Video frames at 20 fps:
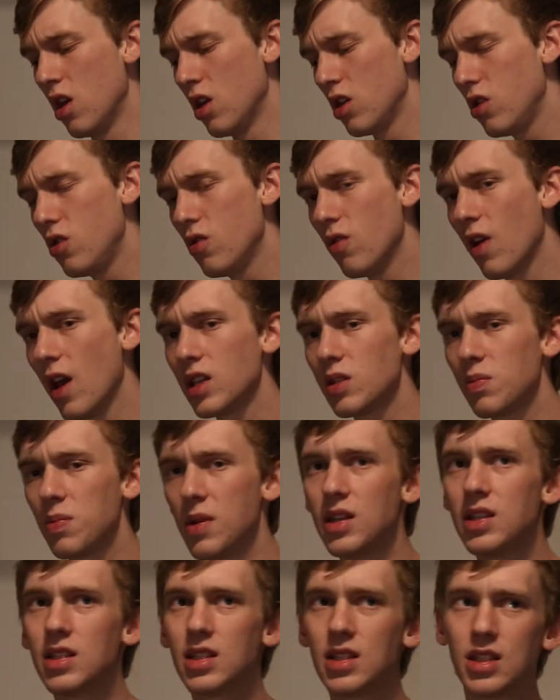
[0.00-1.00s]

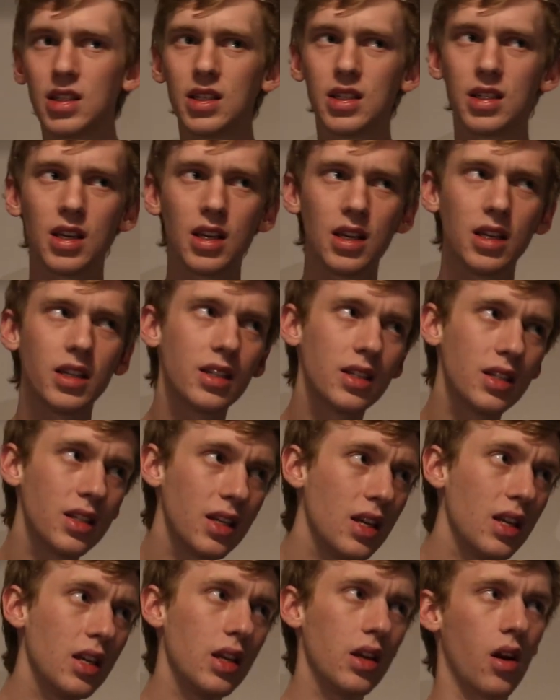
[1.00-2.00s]

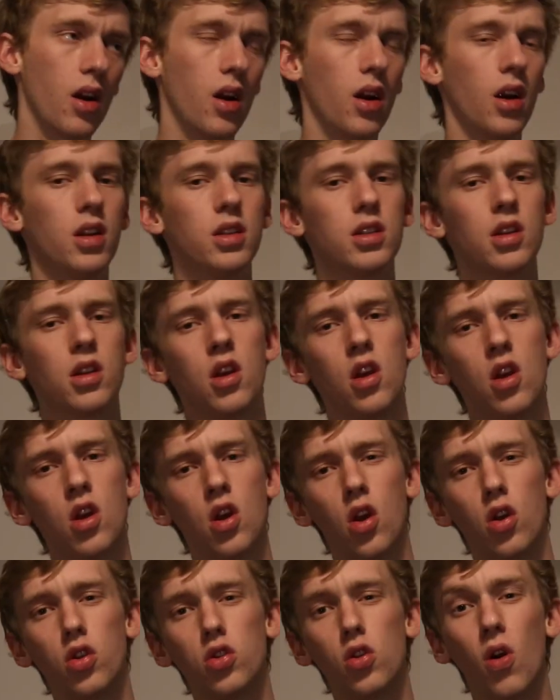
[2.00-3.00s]
USPCC cards
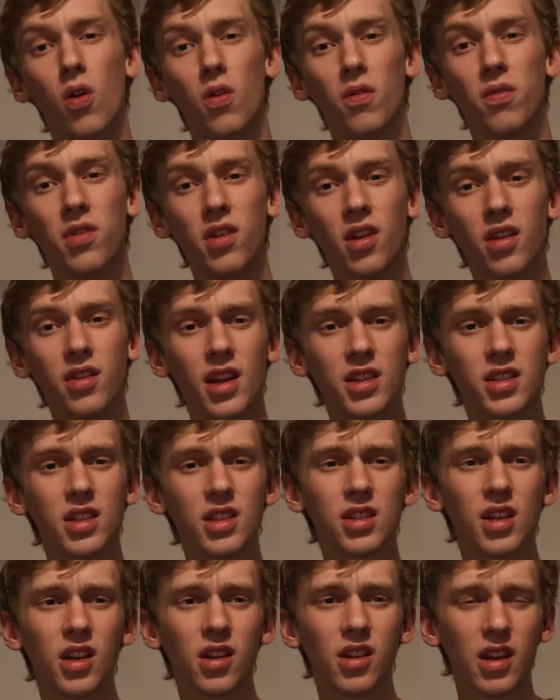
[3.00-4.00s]
don't feel
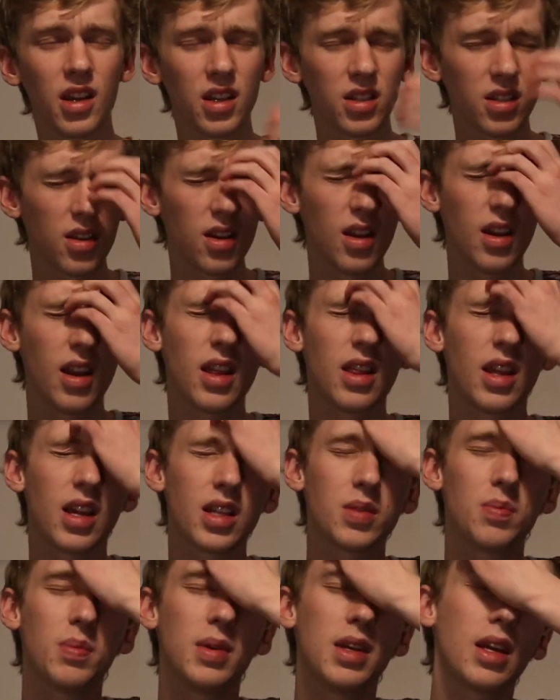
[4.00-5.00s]
necessarily as good, and
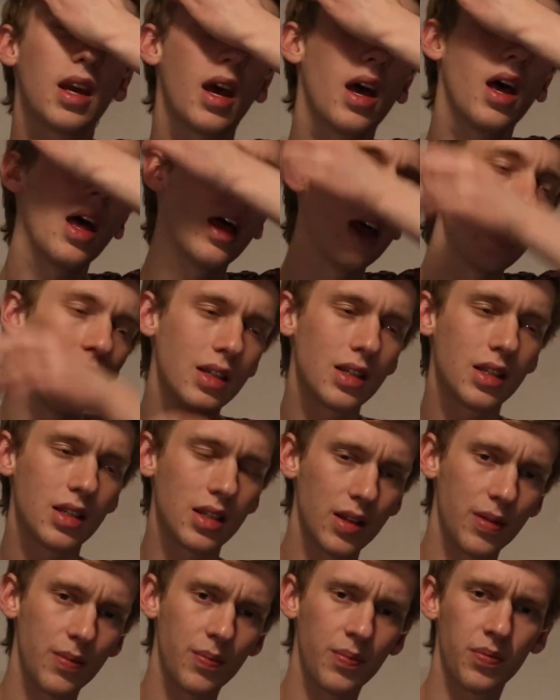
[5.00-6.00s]
that's
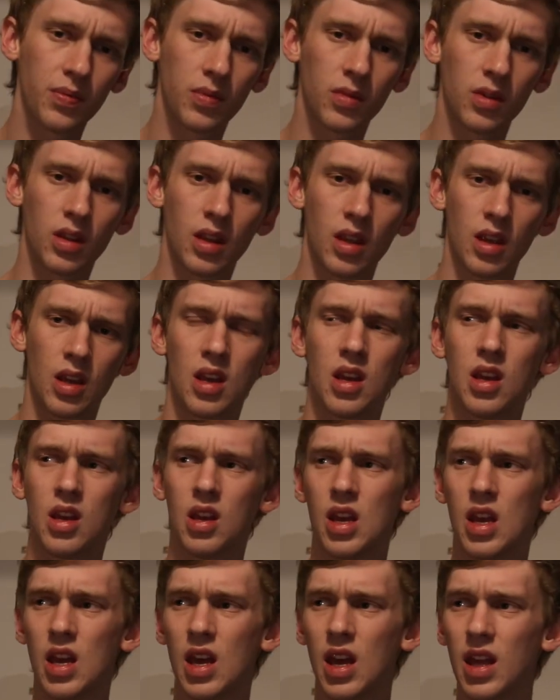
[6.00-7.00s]
because,
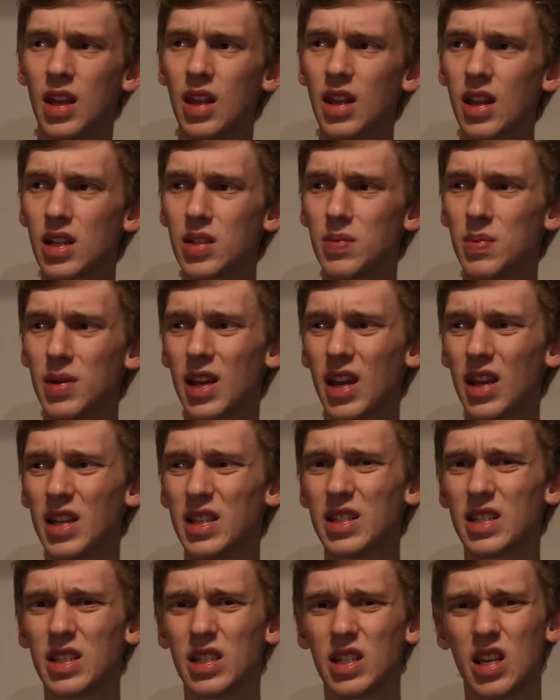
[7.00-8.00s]

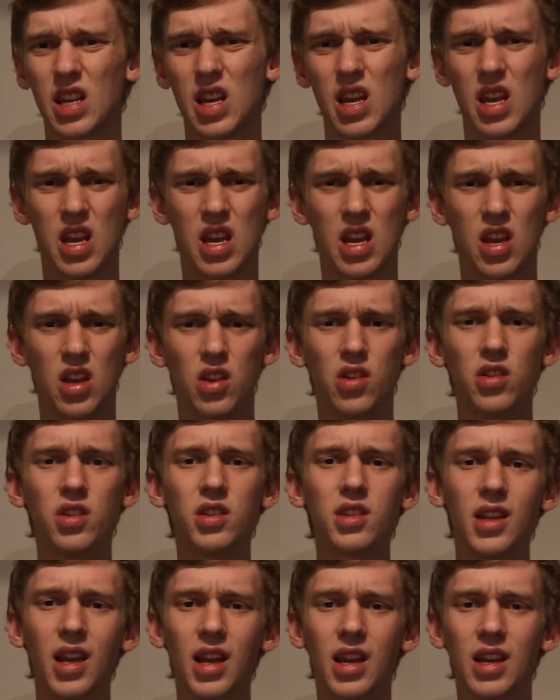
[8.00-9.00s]
you
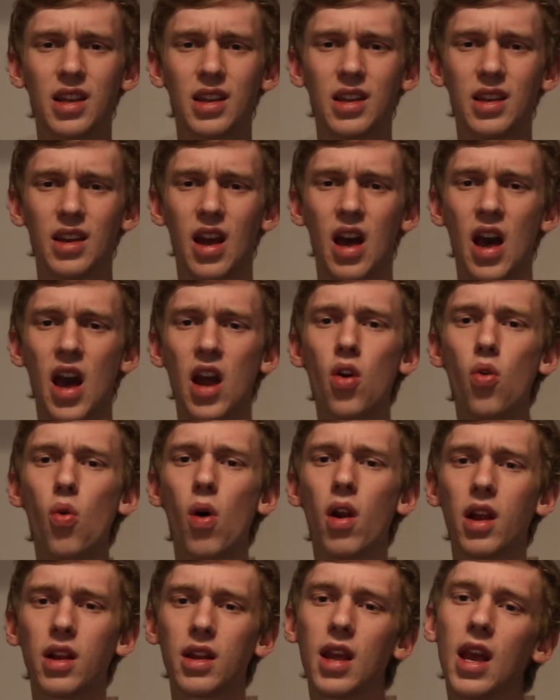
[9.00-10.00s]
just like, I don't
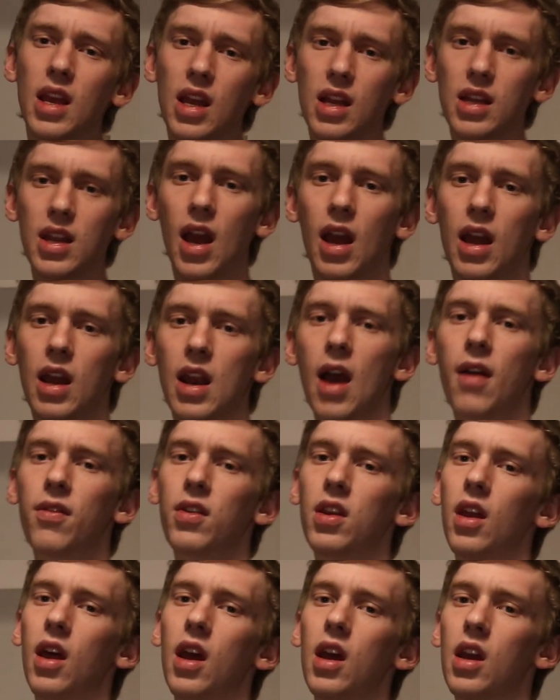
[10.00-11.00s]
want to take a deck and have
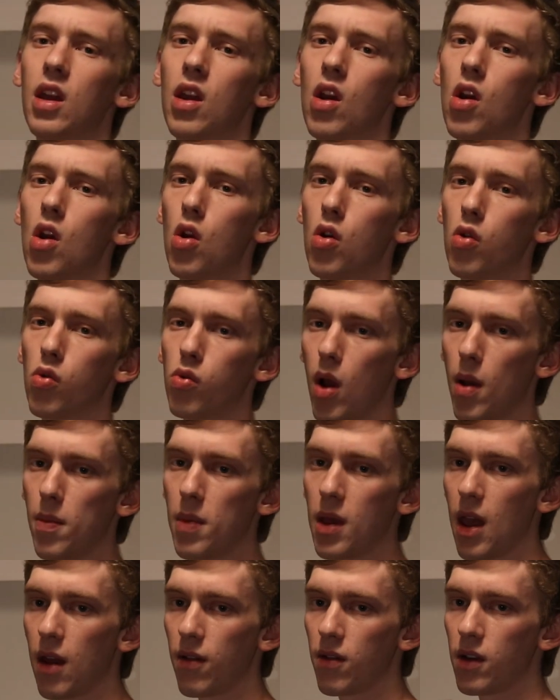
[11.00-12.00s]
to like rub
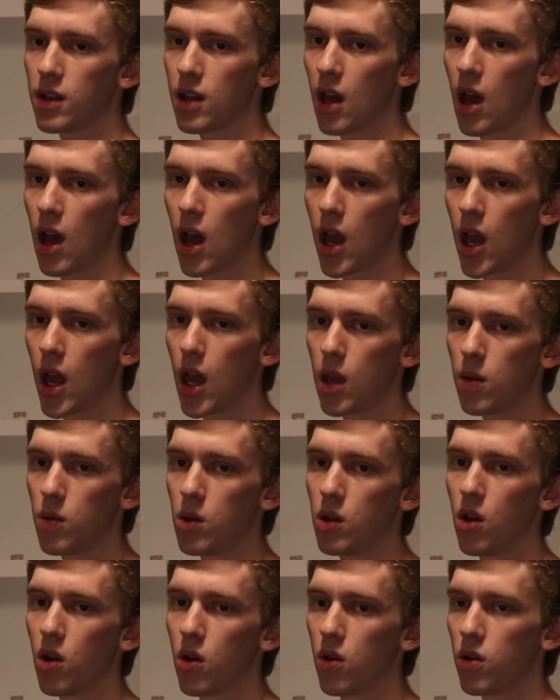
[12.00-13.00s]
it every time,
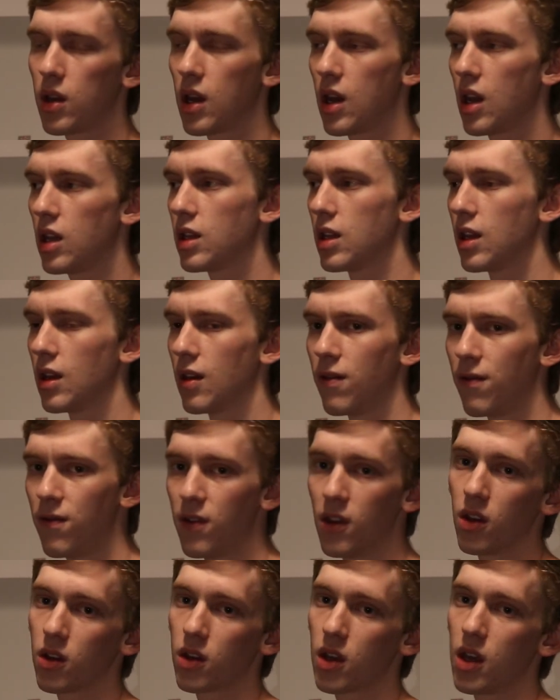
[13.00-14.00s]
you know, get it to
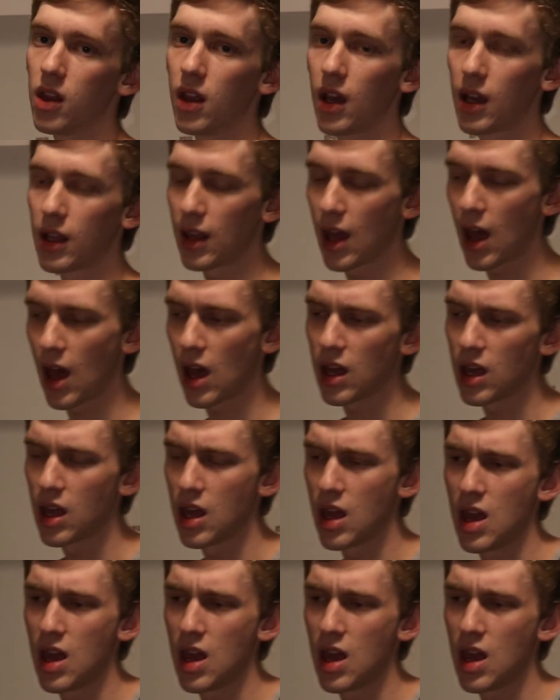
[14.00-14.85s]
feel good like that.